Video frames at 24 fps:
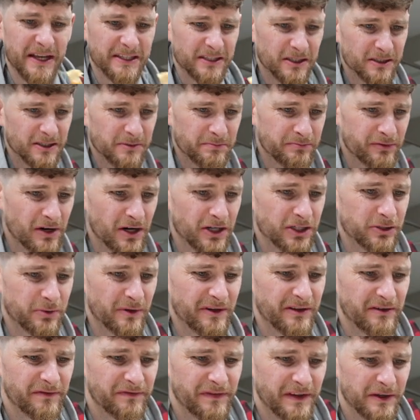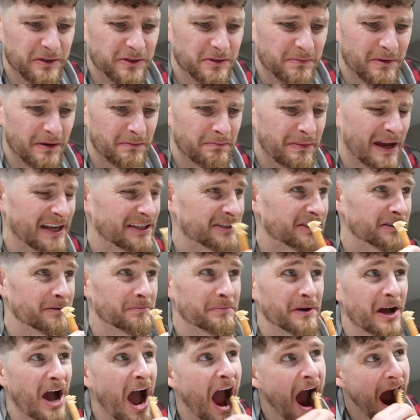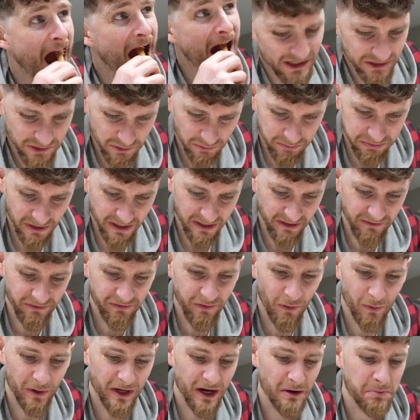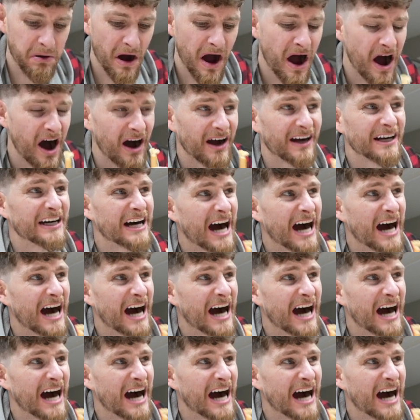better to brush with. It feels a bit better, but it's all bloody falling apart.